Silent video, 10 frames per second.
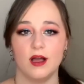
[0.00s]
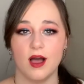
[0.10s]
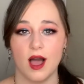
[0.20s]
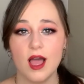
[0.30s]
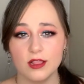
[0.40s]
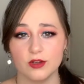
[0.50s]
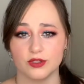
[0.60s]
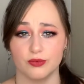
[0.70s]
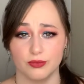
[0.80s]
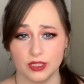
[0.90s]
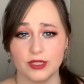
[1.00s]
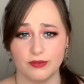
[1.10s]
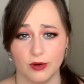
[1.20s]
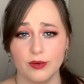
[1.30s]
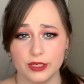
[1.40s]
I looked really
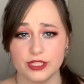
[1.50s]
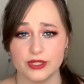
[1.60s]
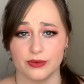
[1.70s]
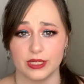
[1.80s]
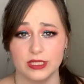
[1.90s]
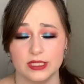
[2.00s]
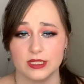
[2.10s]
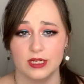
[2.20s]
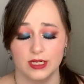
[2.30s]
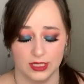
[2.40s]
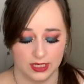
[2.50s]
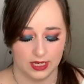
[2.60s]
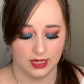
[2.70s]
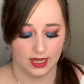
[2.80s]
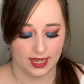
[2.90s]
forward to it.
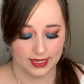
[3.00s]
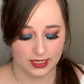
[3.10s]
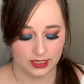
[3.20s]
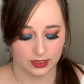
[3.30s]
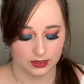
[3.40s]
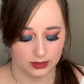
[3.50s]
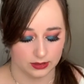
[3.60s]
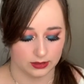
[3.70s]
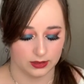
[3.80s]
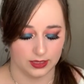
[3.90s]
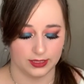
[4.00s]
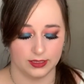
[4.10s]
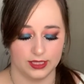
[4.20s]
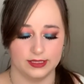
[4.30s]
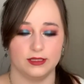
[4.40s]
I
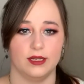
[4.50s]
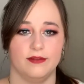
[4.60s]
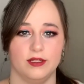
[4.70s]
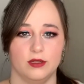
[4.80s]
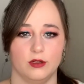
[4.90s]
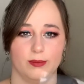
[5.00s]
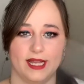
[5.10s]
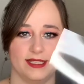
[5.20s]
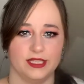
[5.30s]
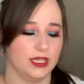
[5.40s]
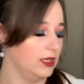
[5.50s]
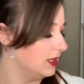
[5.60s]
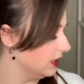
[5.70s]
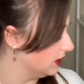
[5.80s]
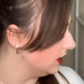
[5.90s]
still have the little plasticky
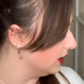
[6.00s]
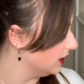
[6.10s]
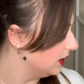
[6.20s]
thing in it,